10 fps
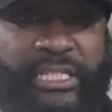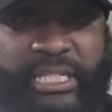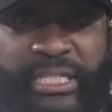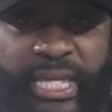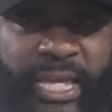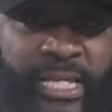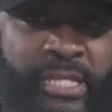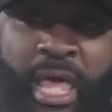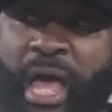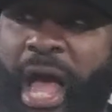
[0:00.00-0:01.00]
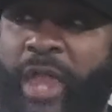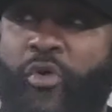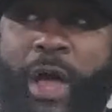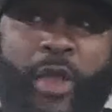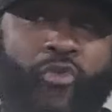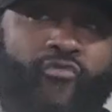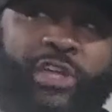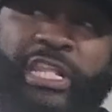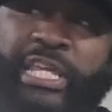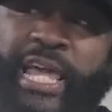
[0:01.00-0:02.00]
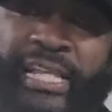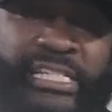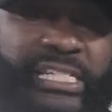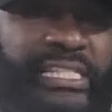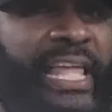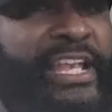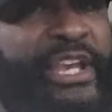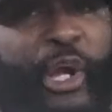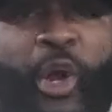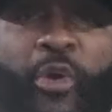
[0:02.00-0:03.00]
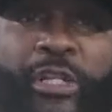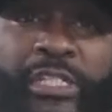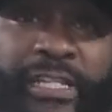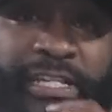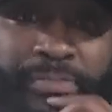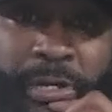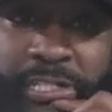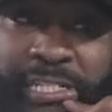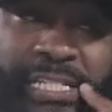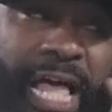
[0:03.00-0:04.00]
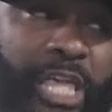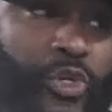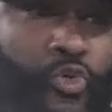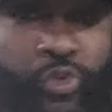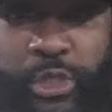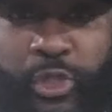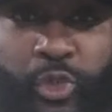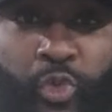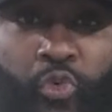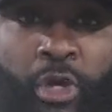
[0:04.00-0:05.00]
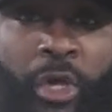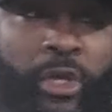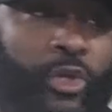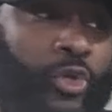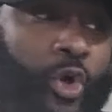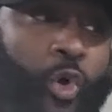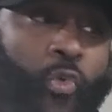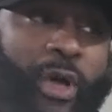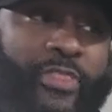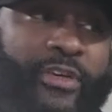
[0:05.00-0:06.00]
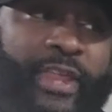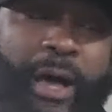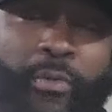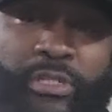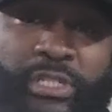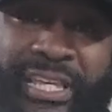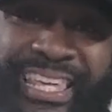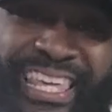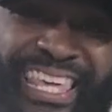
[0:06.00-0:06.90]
these days. I don't really extend the courtesy as much as I used to. You know, whether that was an